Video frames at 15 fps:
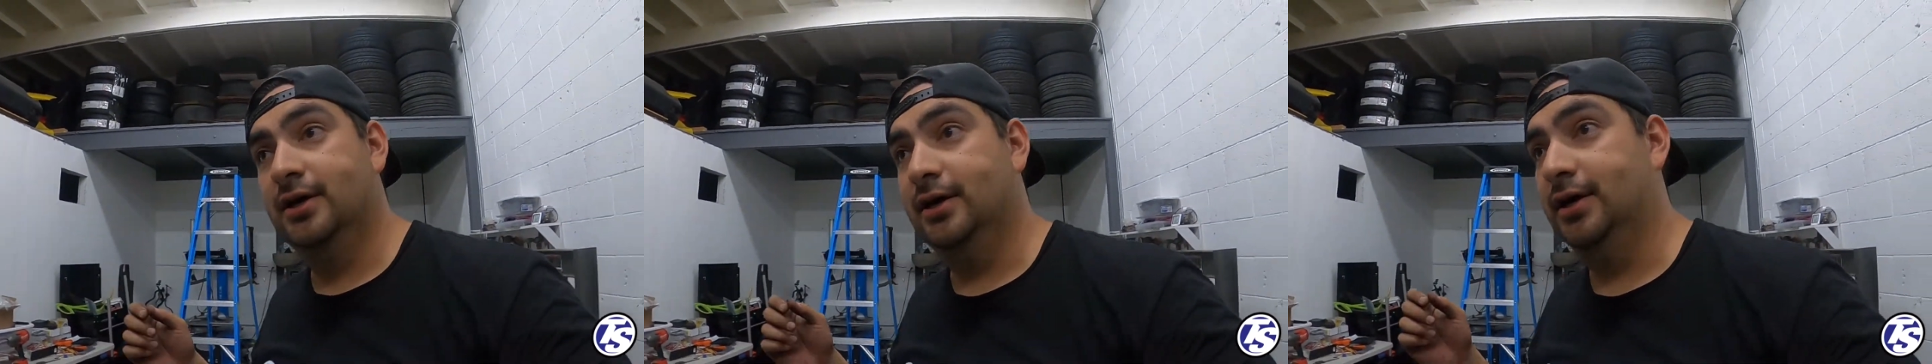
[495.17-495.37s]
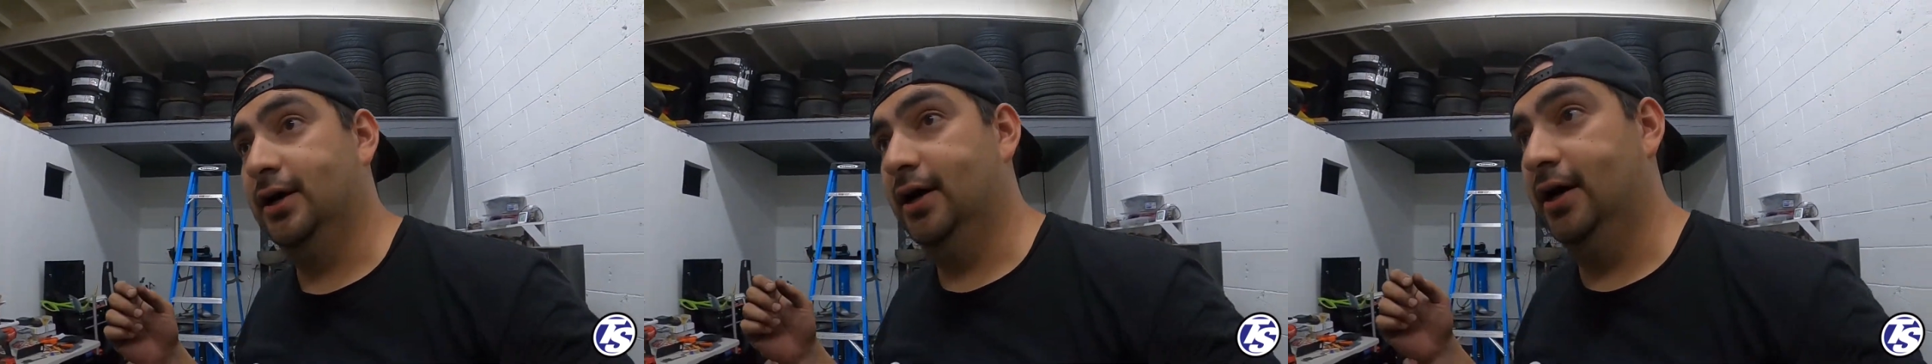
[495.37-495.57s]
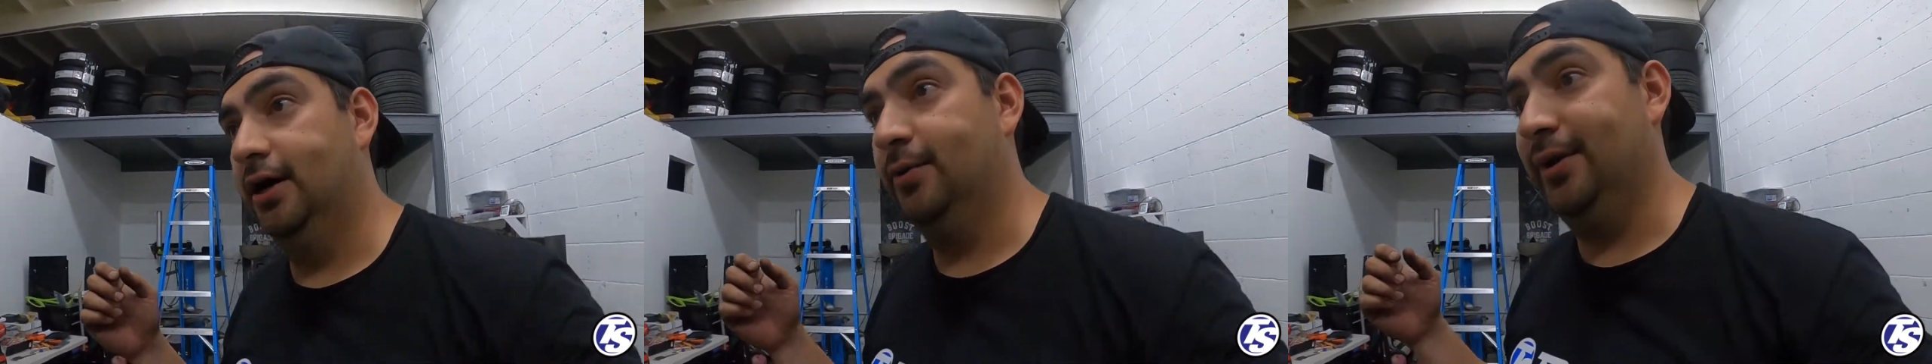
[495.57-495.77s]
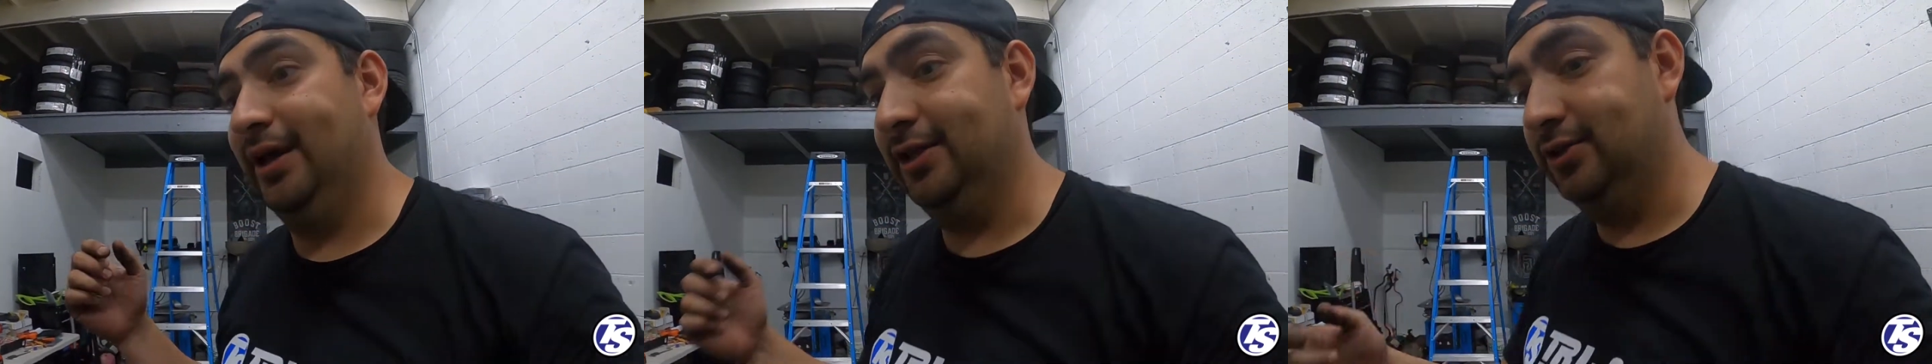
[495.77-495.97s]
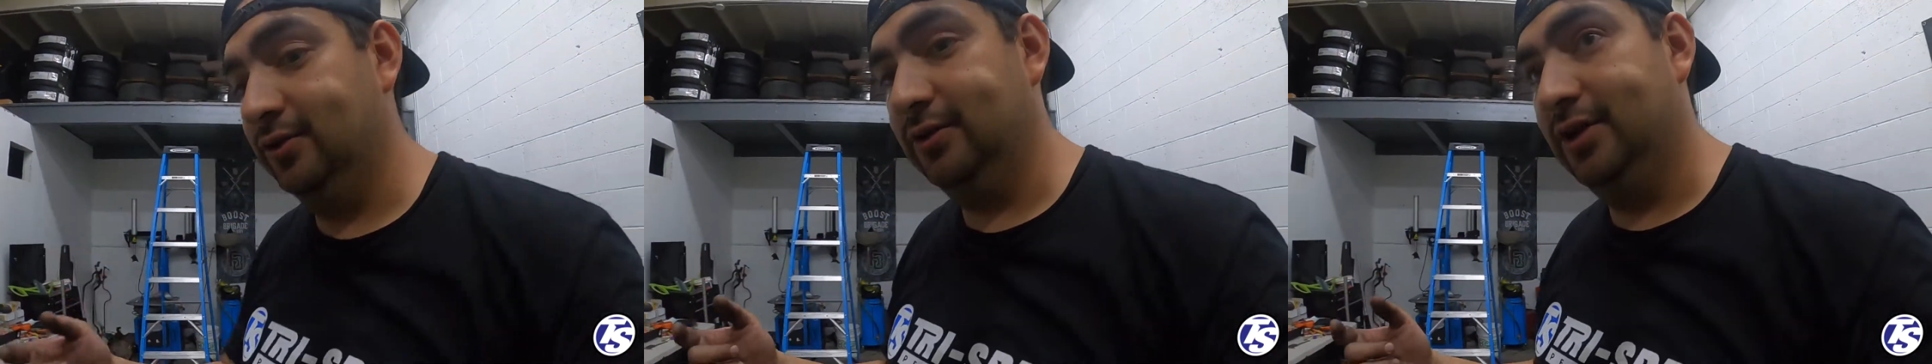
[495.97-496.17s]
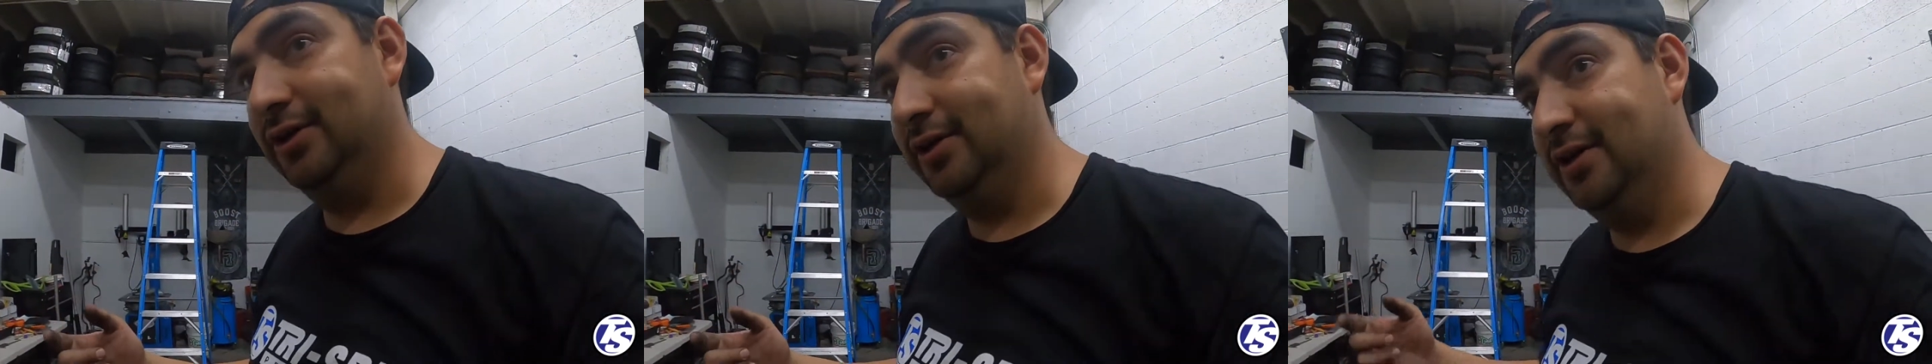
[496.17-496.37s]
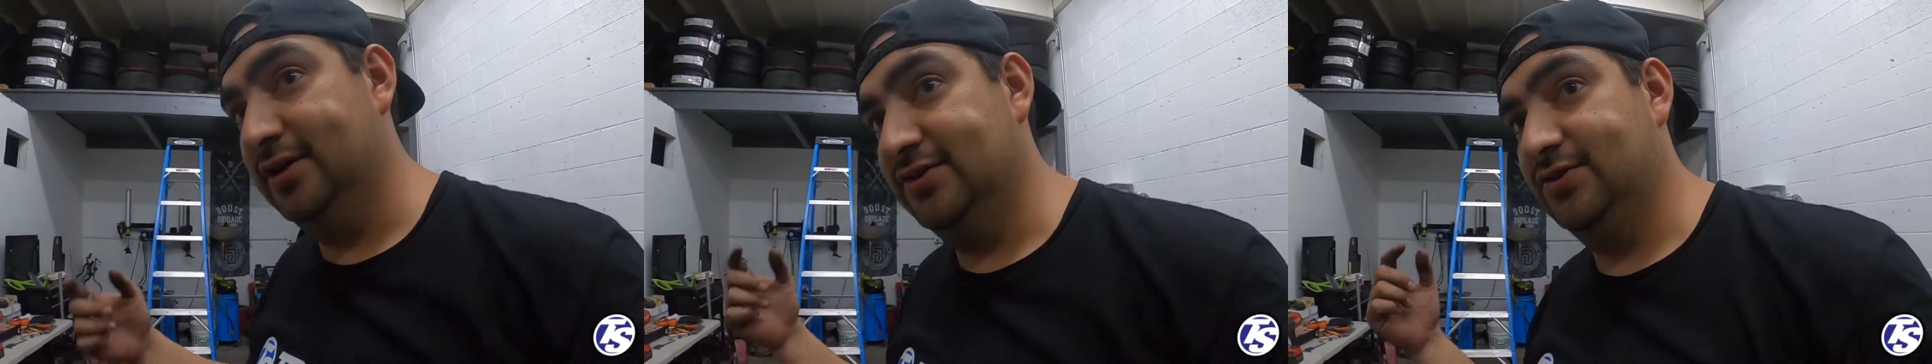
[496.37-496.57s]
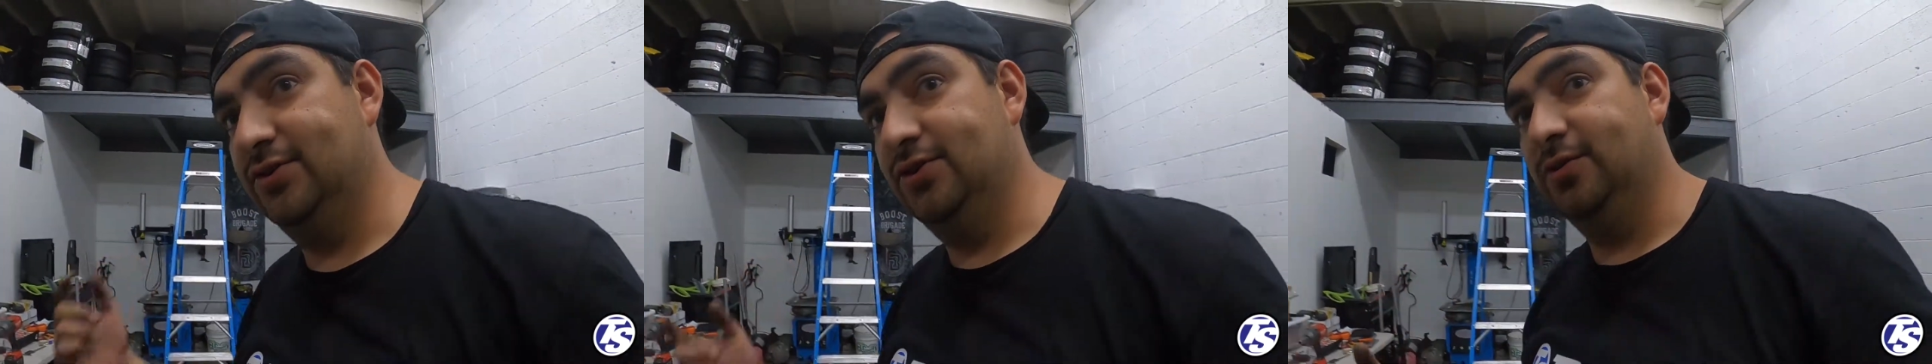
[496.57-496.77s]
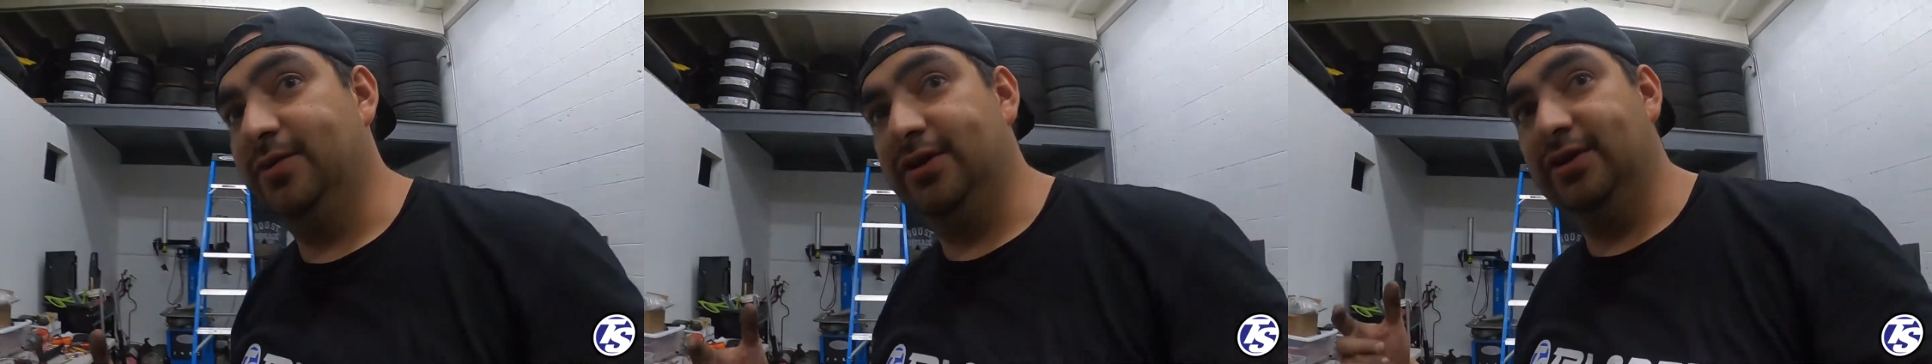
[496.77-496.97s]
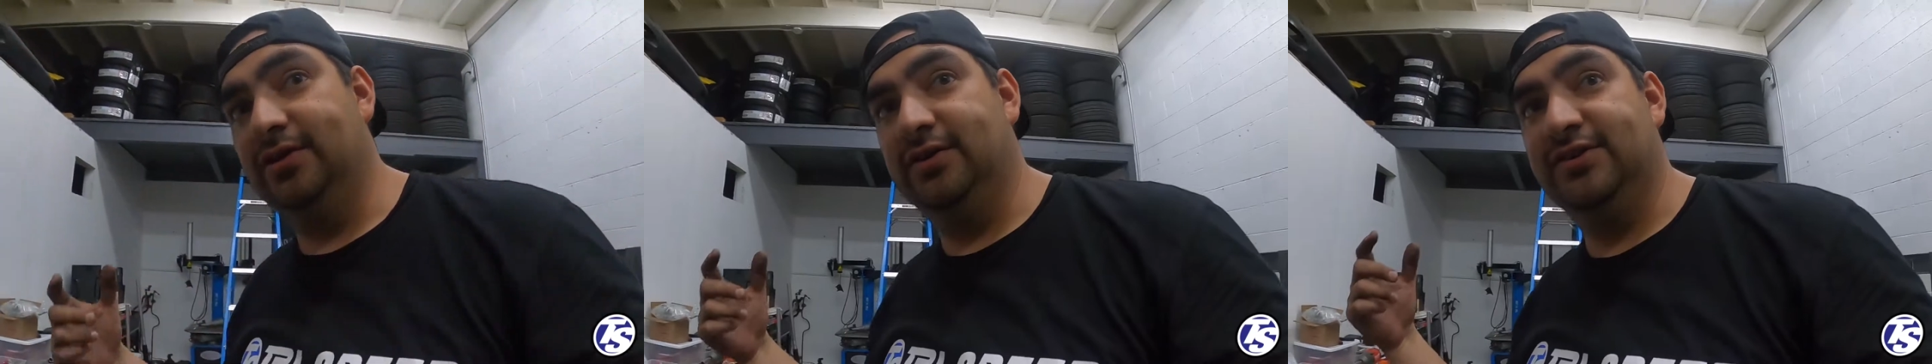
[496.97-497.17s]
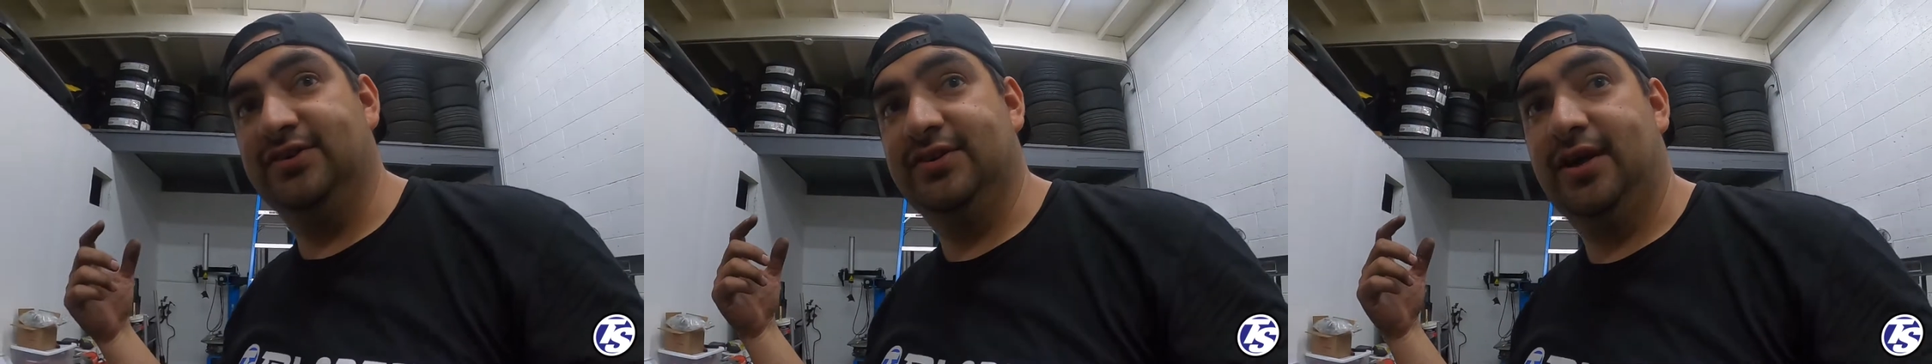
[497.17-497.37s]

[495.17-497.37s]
We got new lug nuts, new wheels.